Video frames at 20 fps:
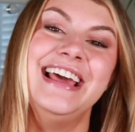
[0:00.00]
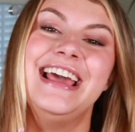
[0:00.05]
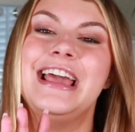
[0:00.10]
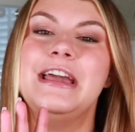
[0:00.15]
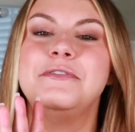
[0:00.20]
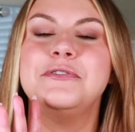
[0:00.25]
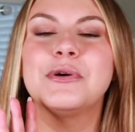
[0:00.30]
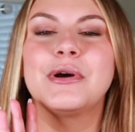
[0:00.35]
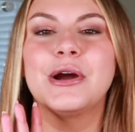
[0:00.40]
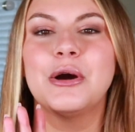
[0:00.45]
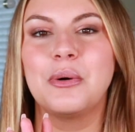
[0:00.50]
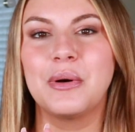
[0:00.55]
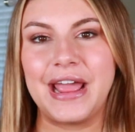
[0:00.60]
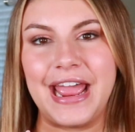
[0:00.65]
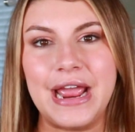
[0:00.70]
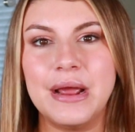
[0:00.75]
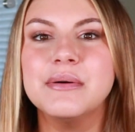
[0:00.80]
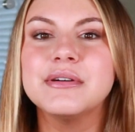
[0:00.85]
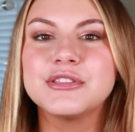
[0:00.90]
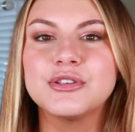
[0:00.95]
If you're
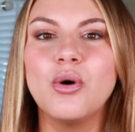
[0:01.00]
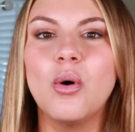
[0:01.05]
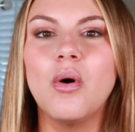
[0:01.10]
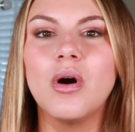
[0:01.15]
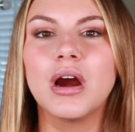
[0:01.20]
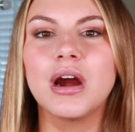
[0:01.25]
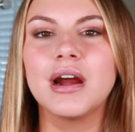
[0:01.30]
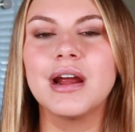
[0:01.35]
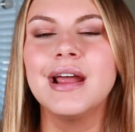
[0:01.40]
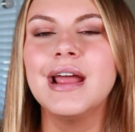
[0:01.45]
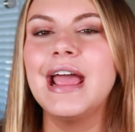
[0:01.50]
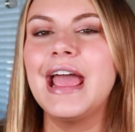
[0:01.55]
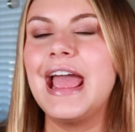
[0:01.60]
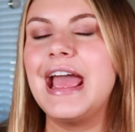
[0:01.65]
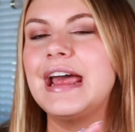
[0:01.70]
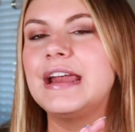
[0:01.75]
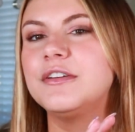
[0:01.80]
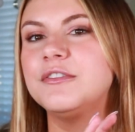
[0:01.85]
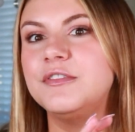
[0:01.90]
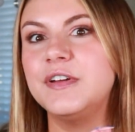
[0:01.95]
okay with gore
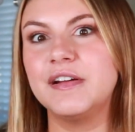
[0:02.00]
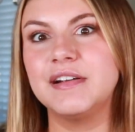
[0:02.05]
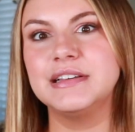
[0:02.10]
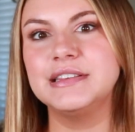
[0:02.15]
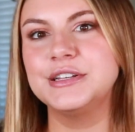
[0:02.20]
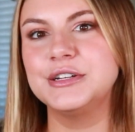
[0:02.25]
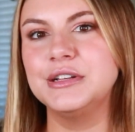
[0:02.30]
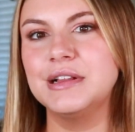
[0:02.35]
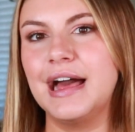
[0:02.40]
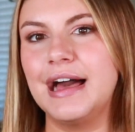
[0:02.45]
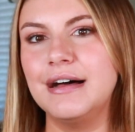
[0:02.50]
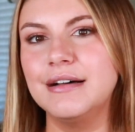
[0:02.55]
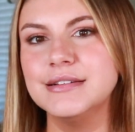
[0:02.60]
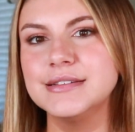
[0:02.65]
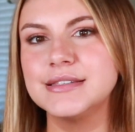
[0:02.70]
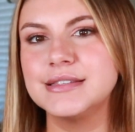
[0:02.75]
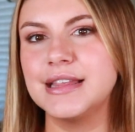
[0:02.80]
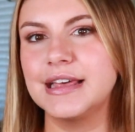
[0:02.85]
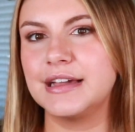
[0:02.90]
and very little else,